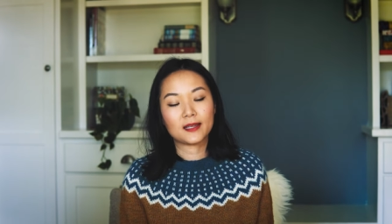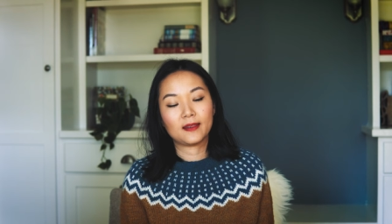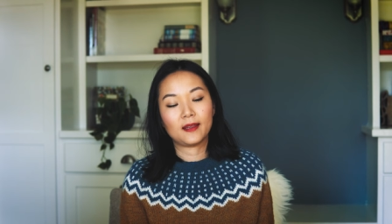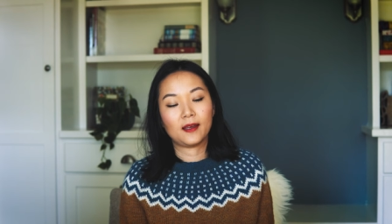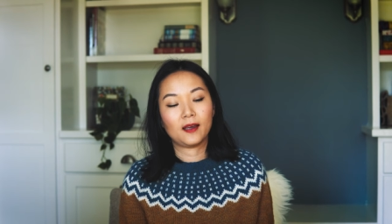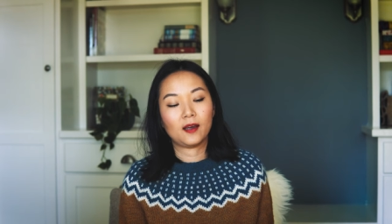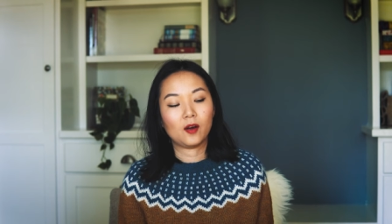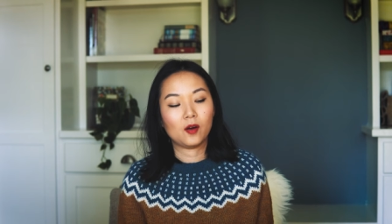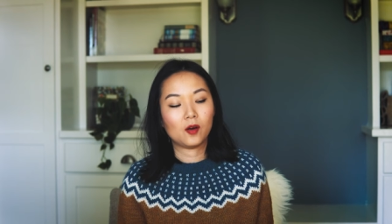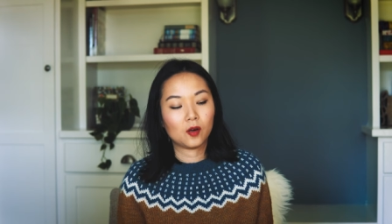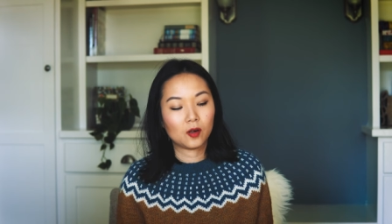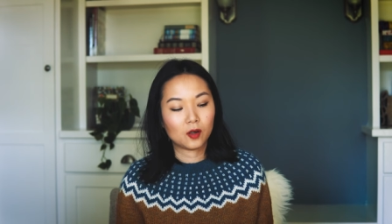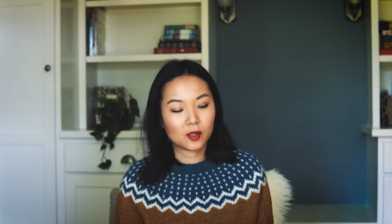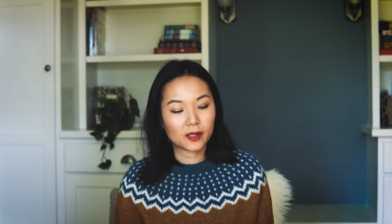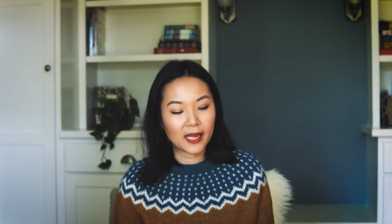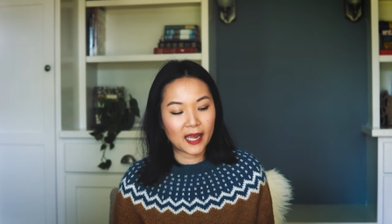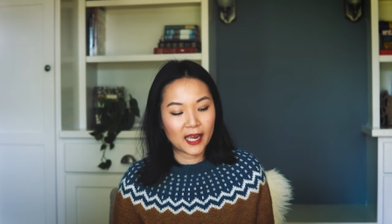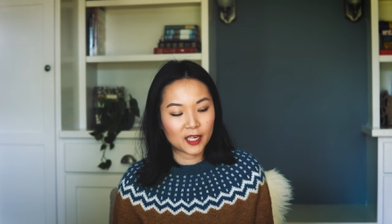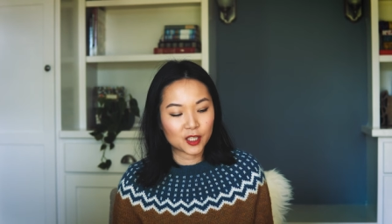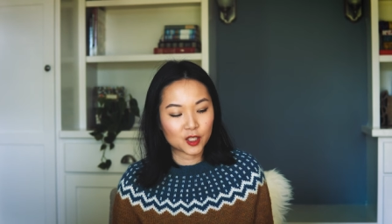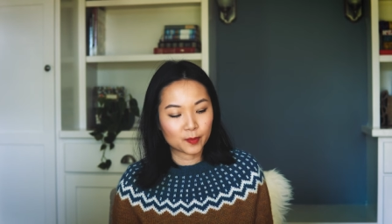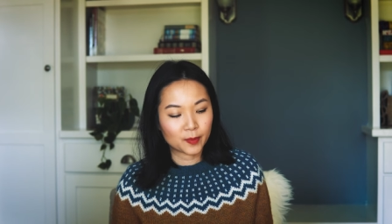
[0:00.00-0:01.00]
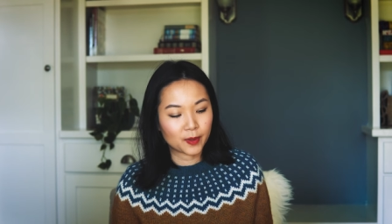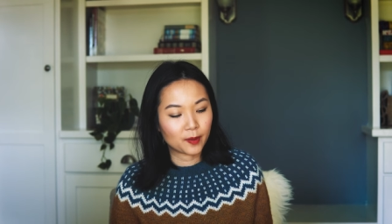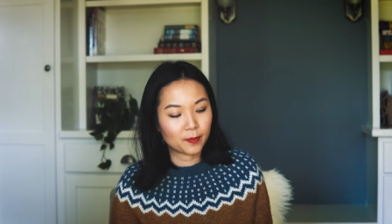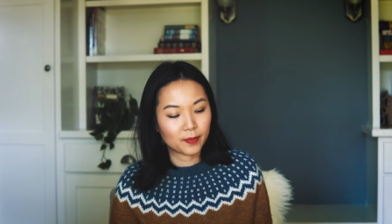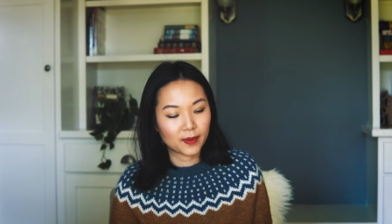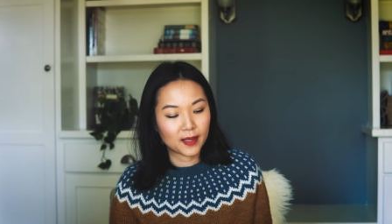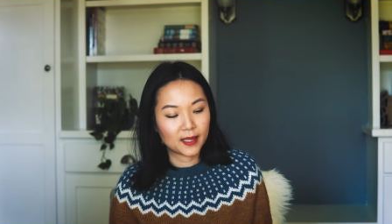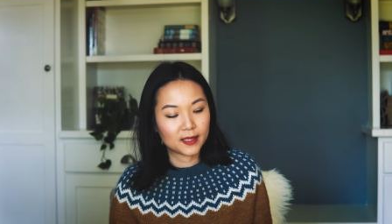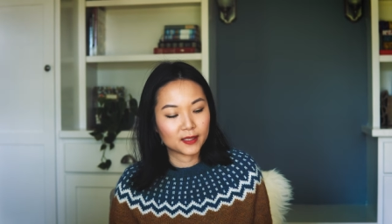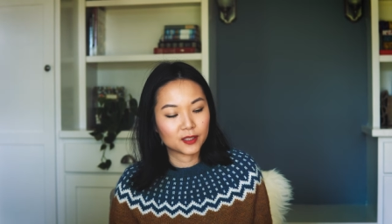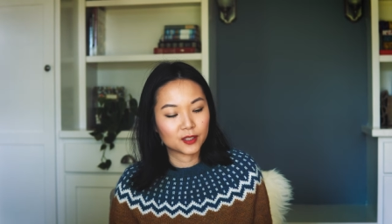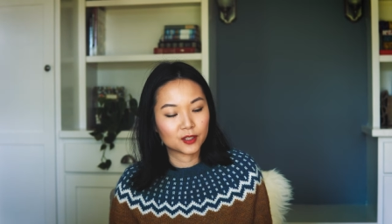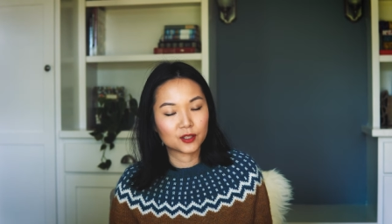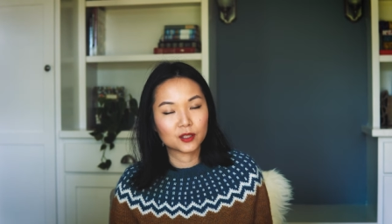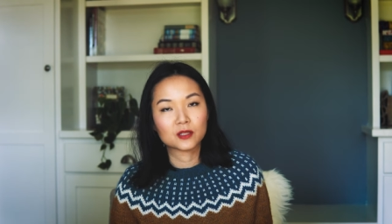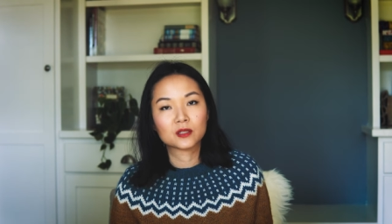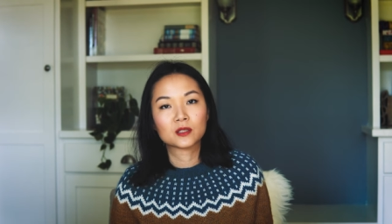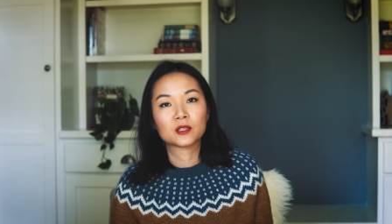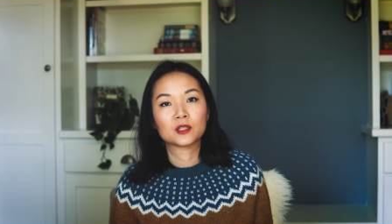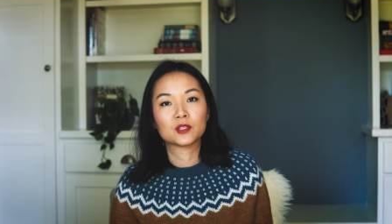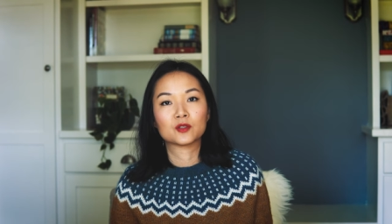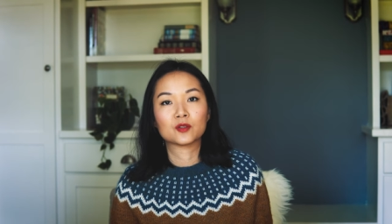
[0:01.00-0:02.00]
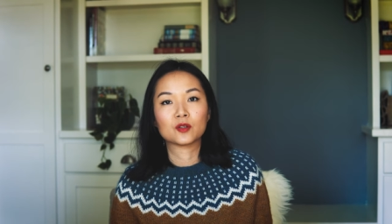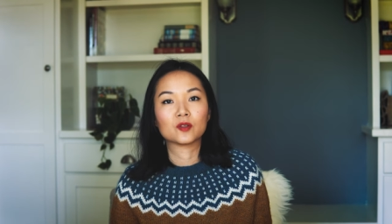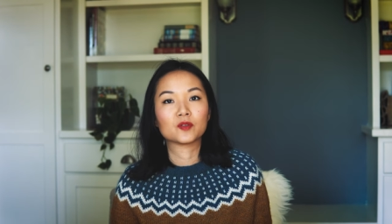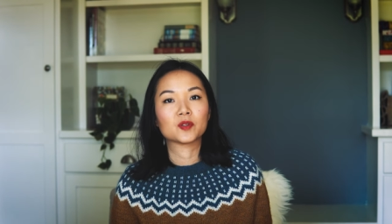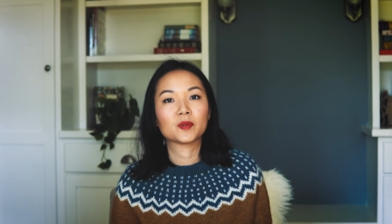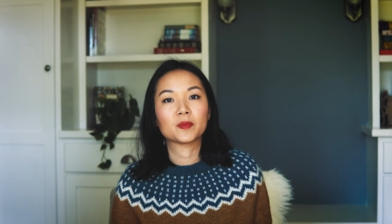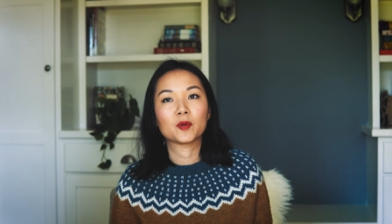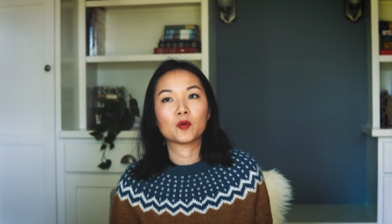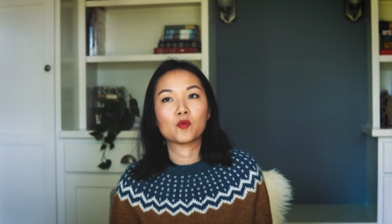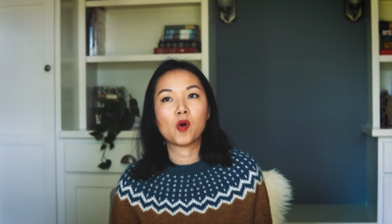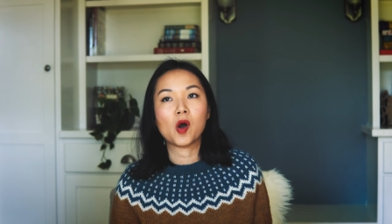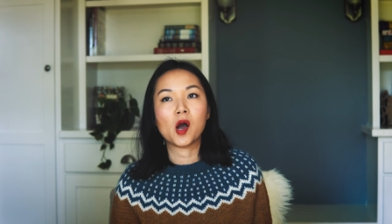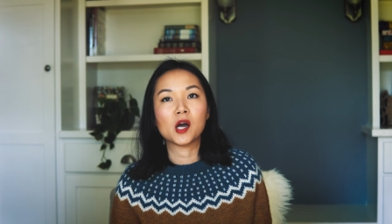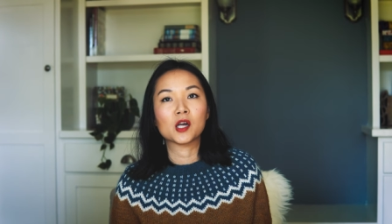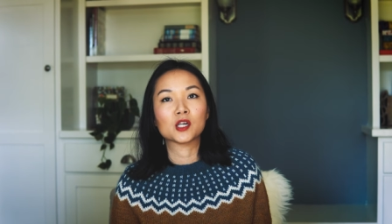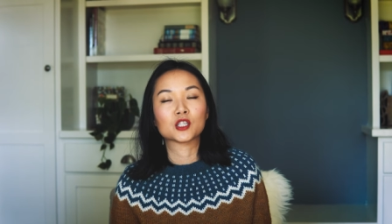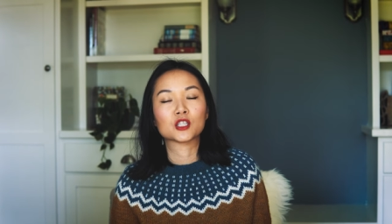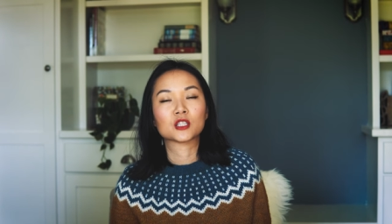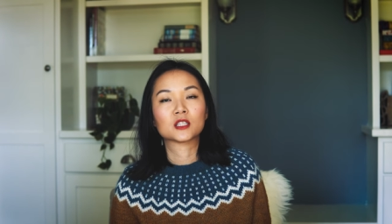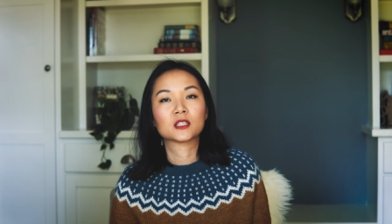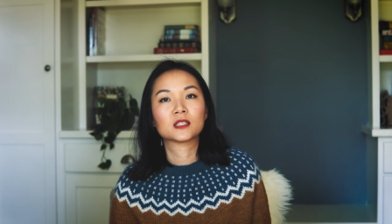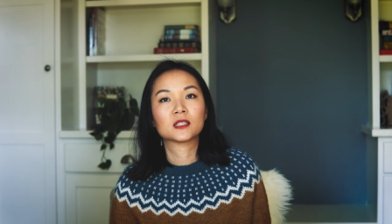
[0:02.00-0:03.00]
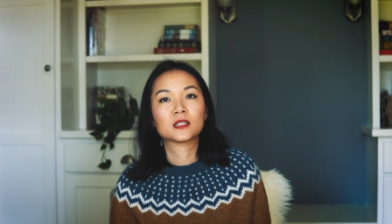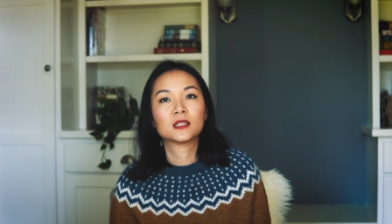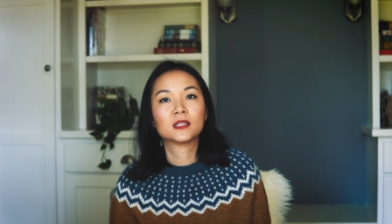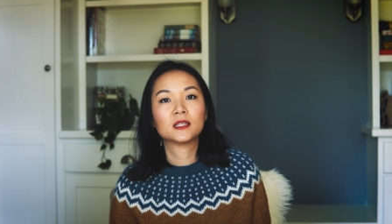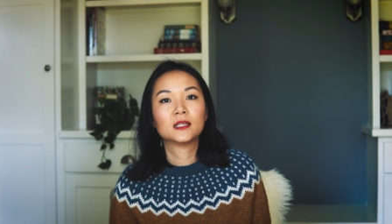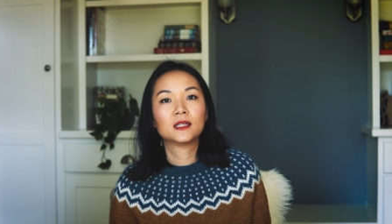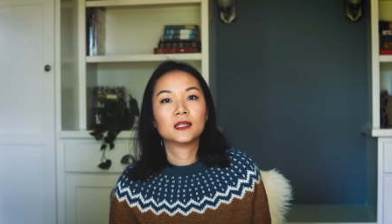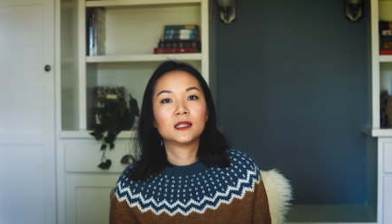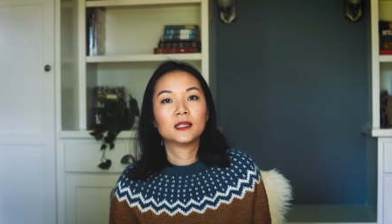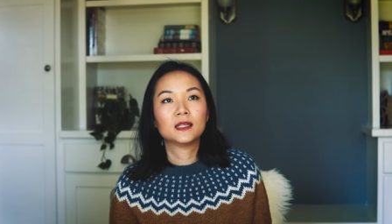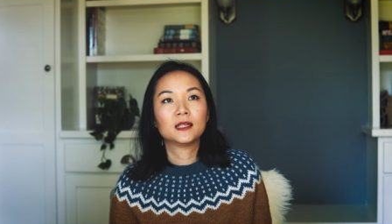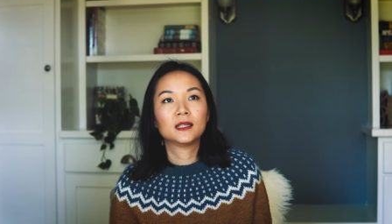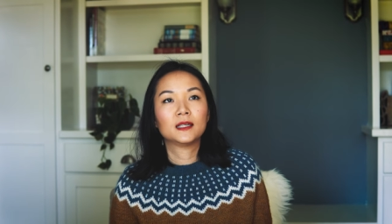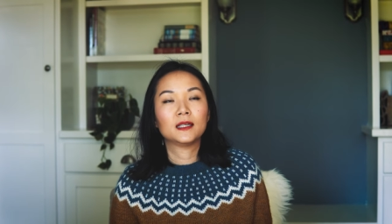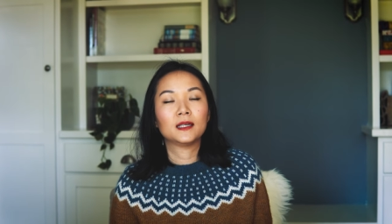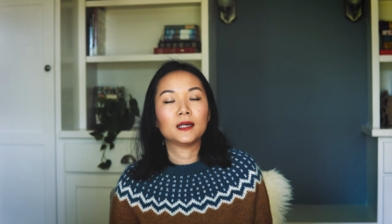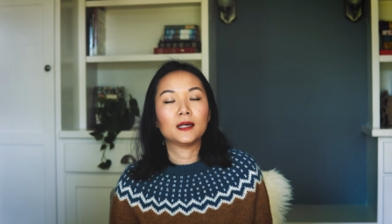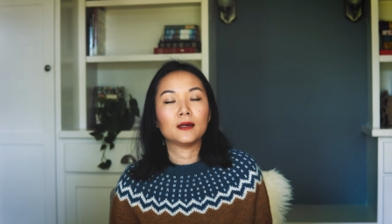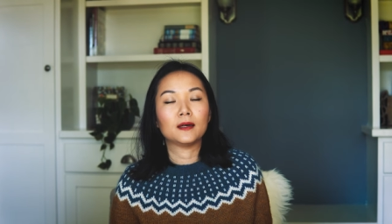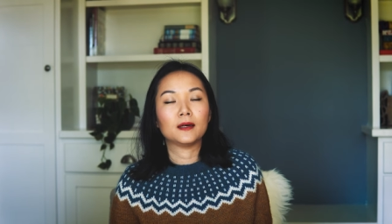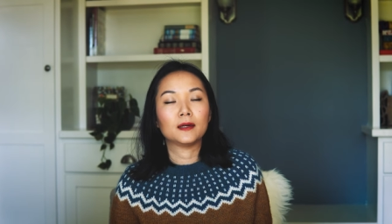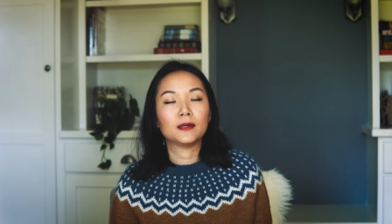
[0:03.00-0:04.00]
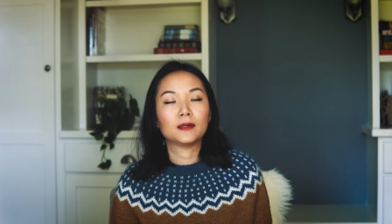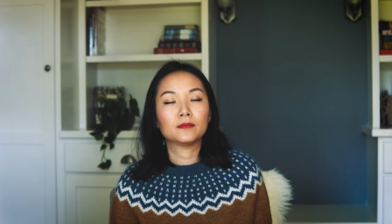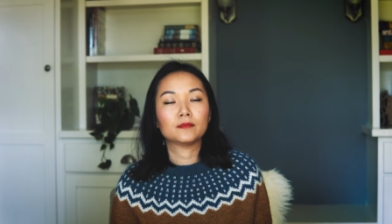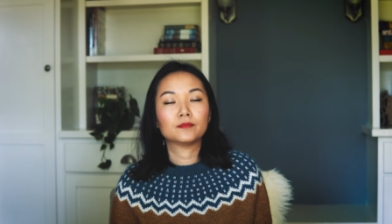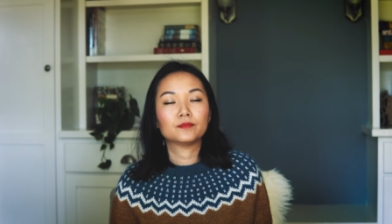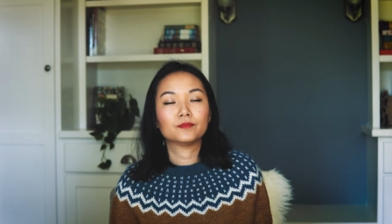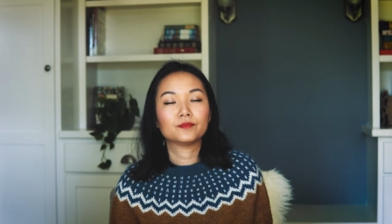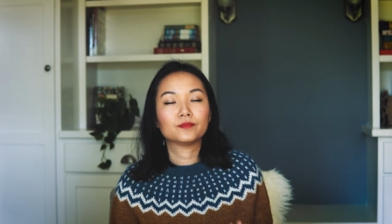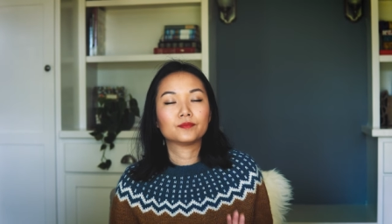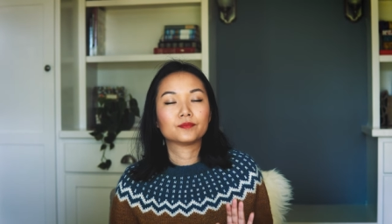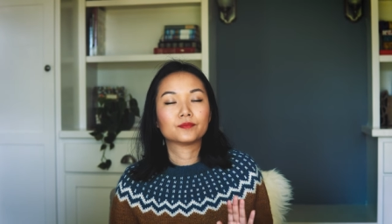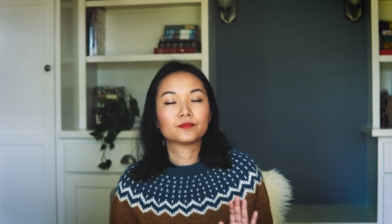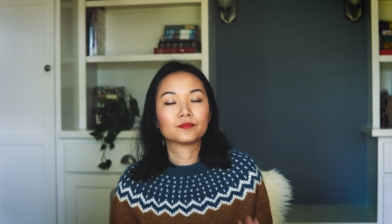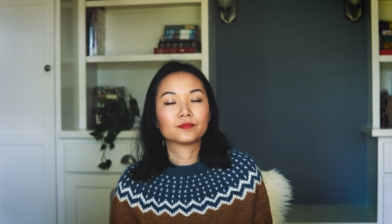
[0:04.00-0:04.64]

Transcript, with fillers: I think all cashmere blends just deserve to be washed um,